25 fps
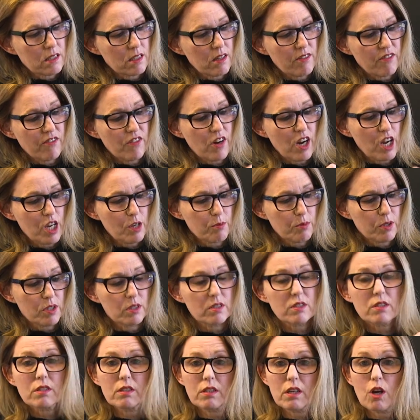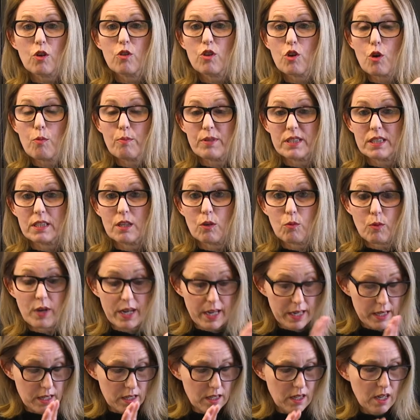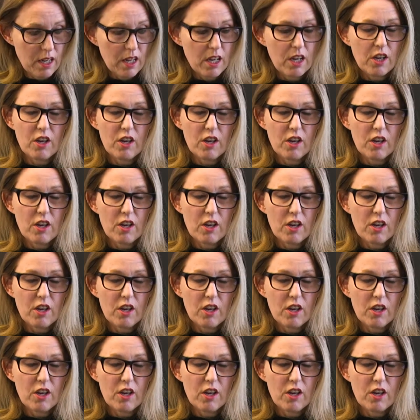the fibres, go the opposite way.